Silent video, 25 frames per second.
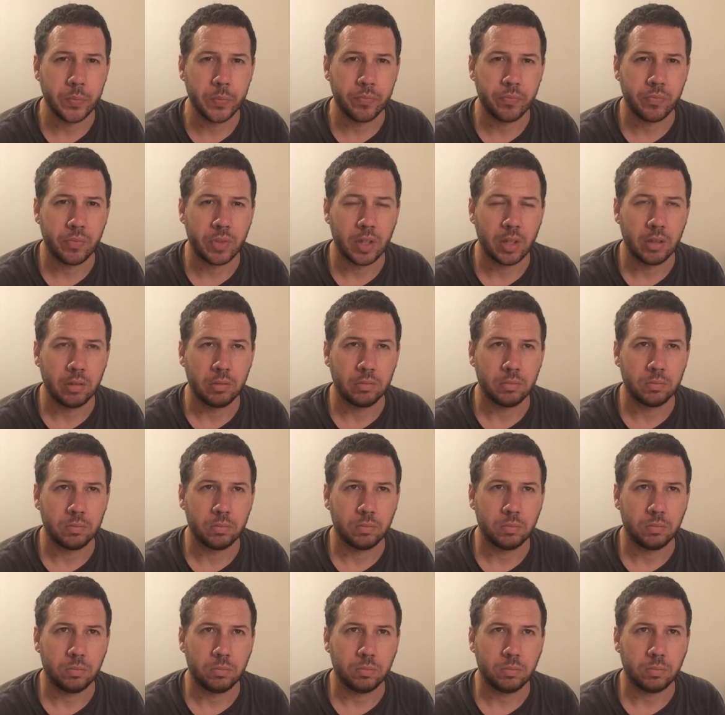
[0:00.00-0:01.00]

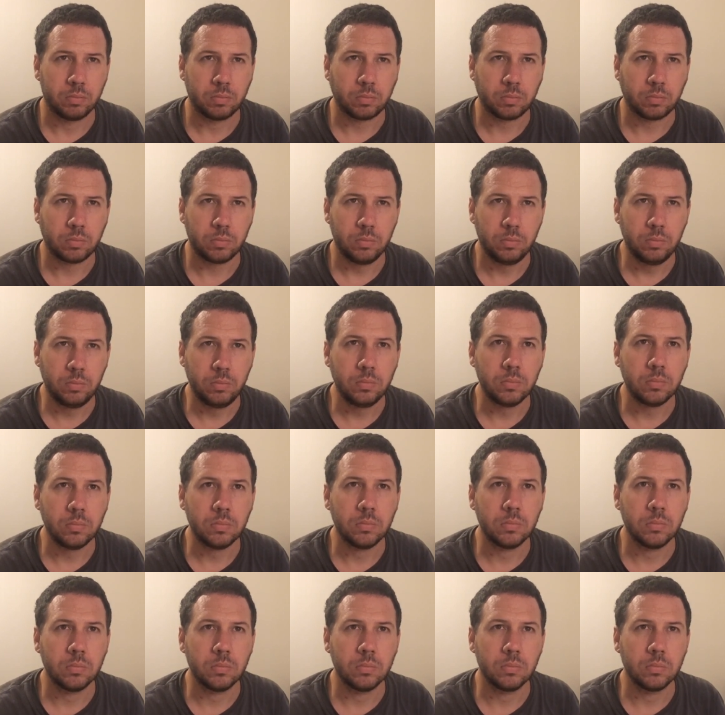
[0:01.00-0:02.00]

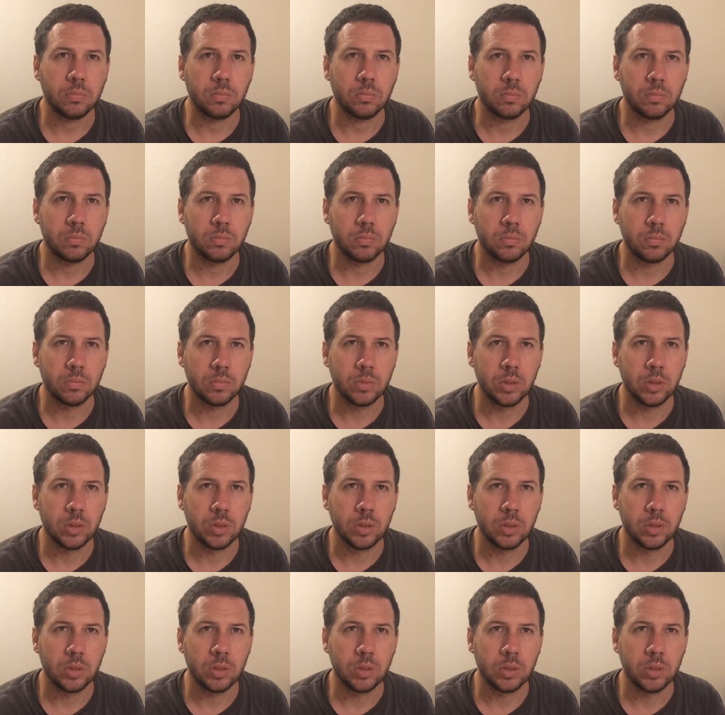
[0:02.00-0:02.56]
(no one is talking)